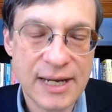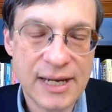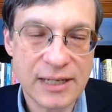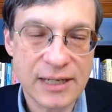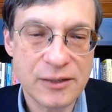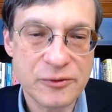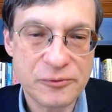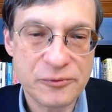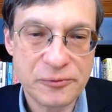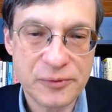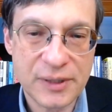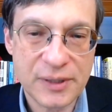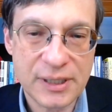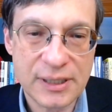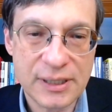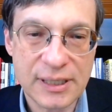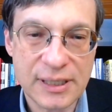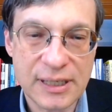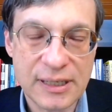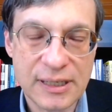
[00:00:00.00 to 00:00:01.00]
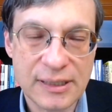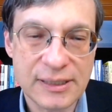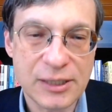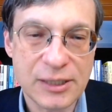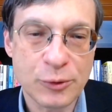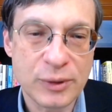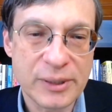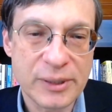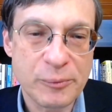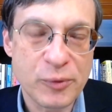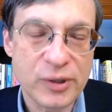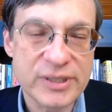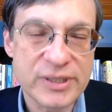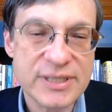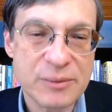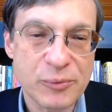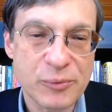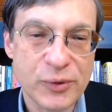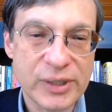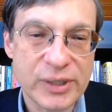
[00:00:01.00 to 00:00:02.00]
kind of
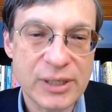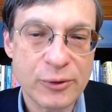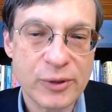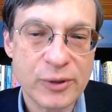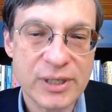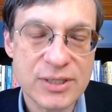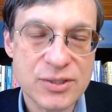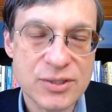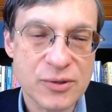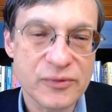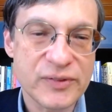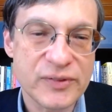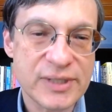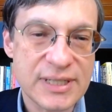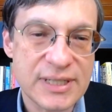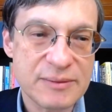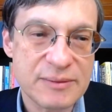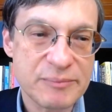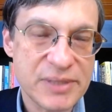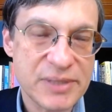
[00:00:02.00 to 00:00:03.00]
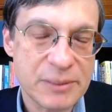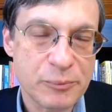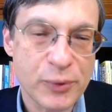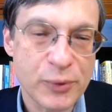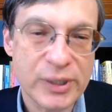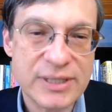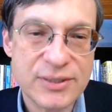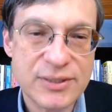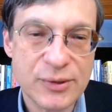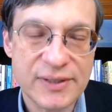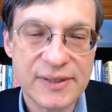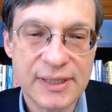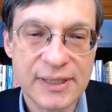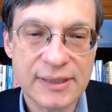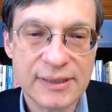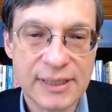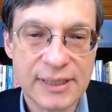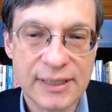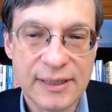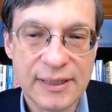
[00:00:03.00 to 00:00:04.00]
neoliberalism or neoconservatism that brings you to
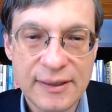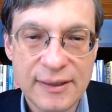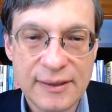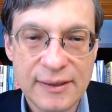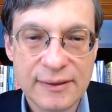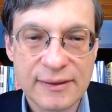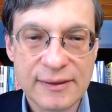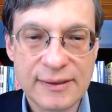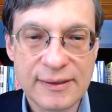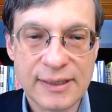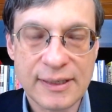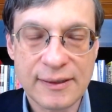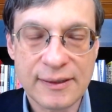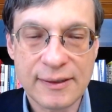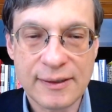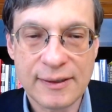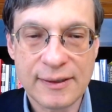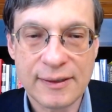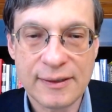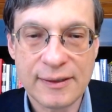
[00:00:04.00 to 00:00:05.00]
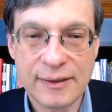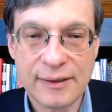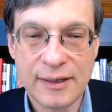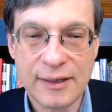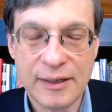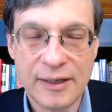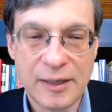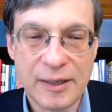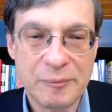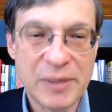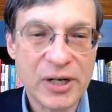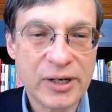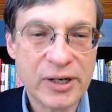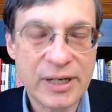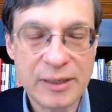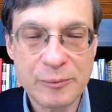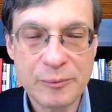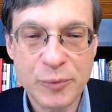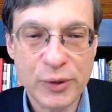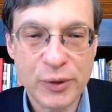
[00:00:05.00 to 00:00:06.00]
think that
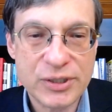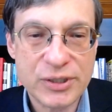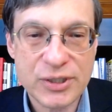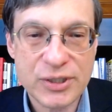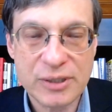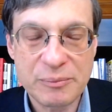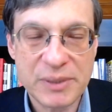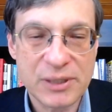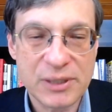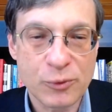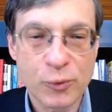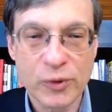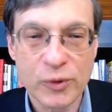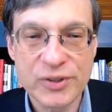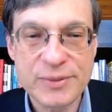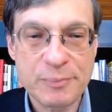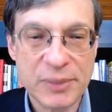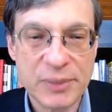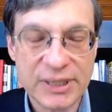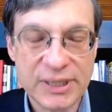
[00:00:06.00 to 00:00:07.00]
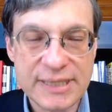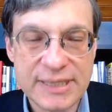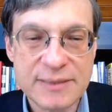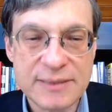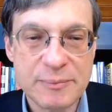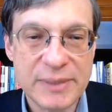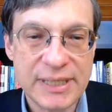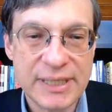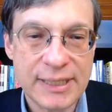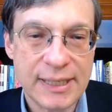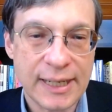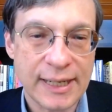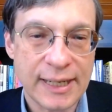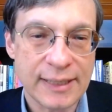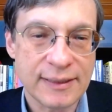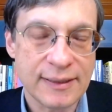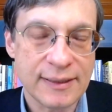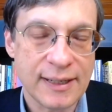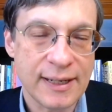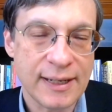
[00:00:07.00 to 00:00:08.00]
America and Britain should be the world's policemen,
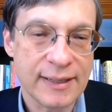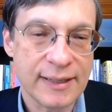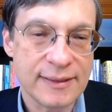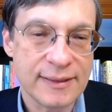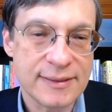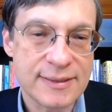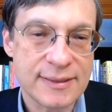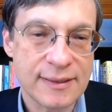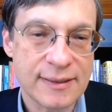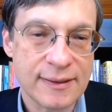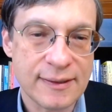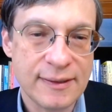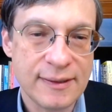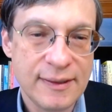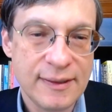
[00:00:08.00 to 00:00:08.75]
and